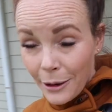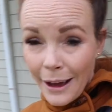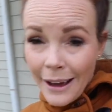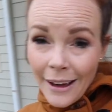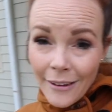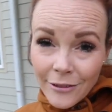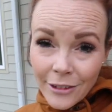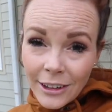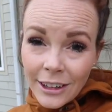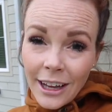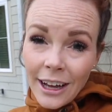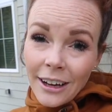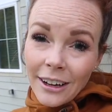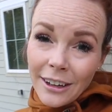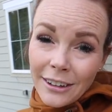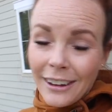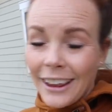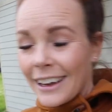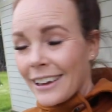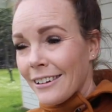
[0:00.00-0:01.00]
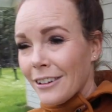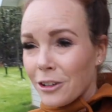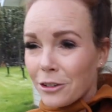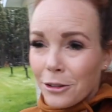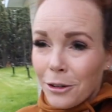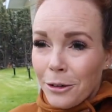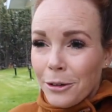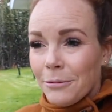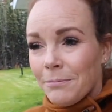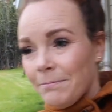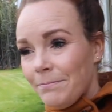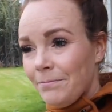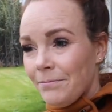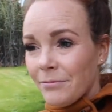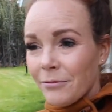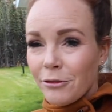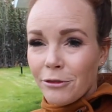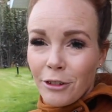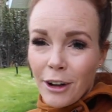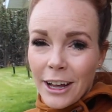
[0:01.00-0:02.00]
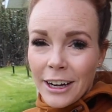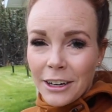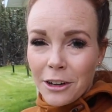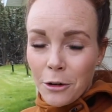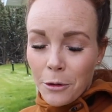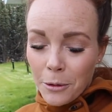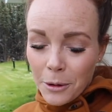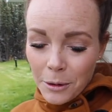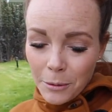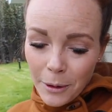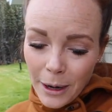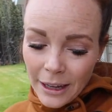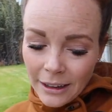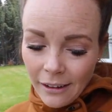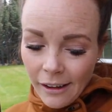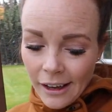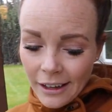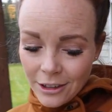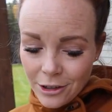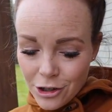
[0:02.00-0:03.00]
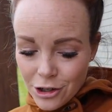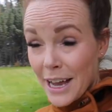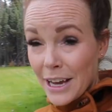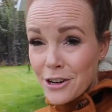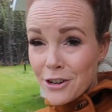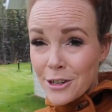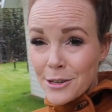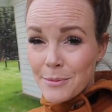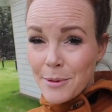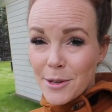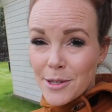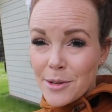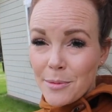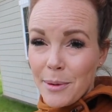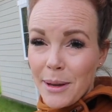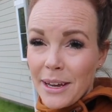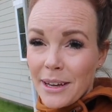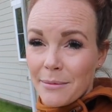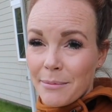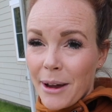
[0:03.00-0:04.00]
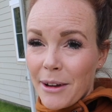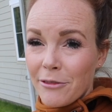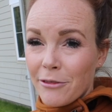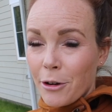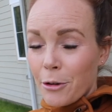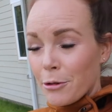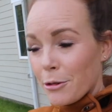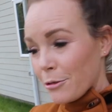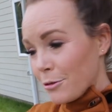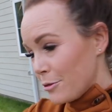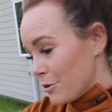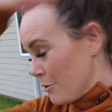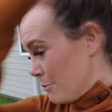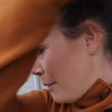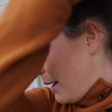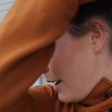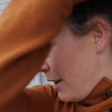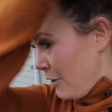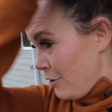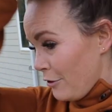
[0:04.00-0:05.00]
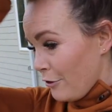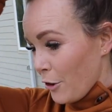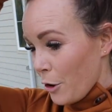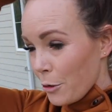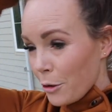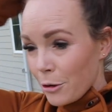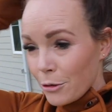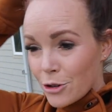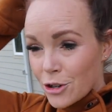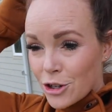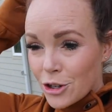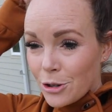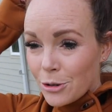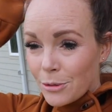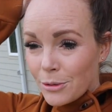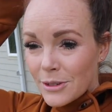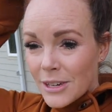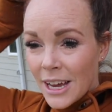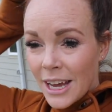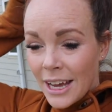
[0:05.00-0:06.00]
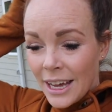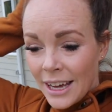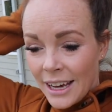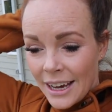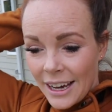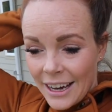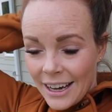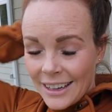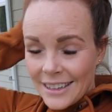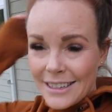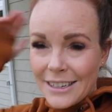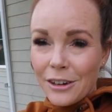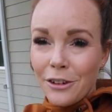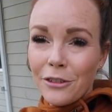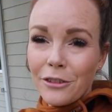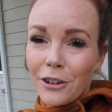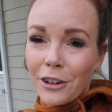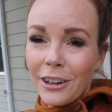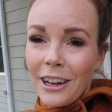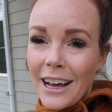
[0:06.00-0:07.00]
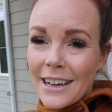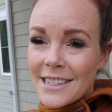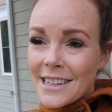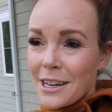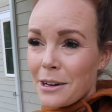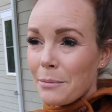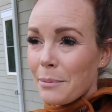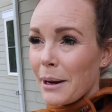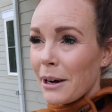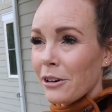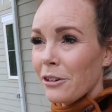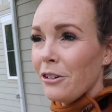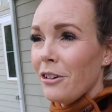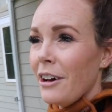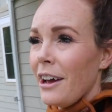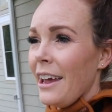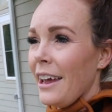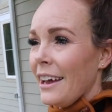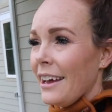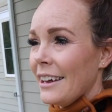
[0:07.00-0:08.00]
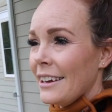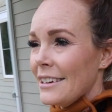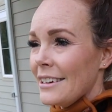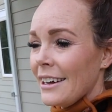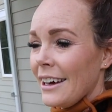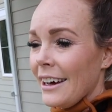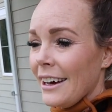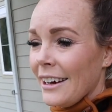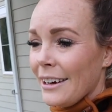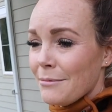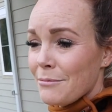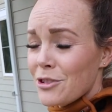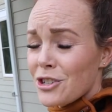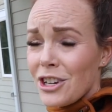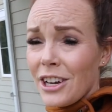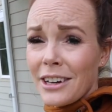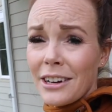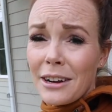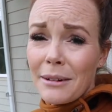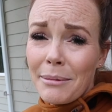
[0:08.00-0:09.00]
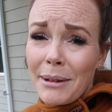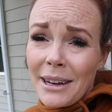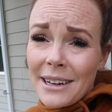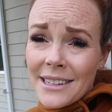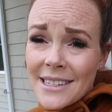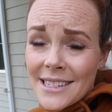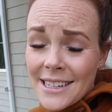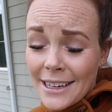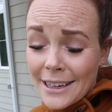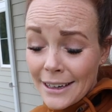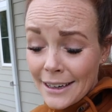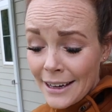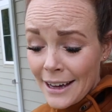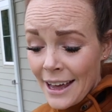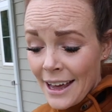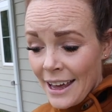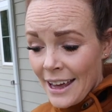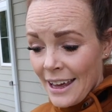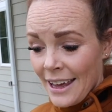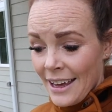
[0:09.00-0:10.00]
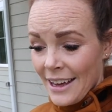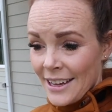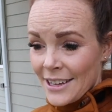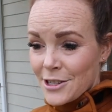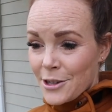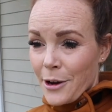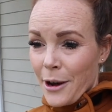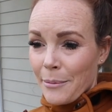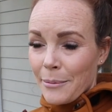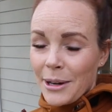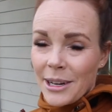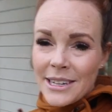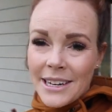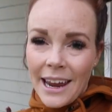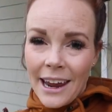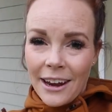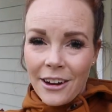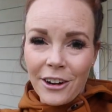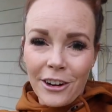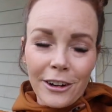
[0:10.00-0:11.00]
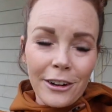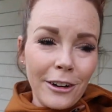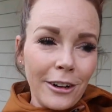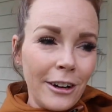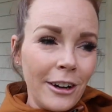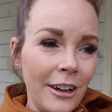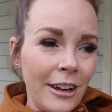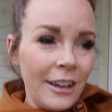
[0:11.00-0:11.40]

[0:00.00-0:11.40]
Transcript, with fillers: have like a little fun going away lunch. It's actually supposed to be in my photo shoot deal for Alaskan Apparel, and she ended up getting sick. So I'm gonna take her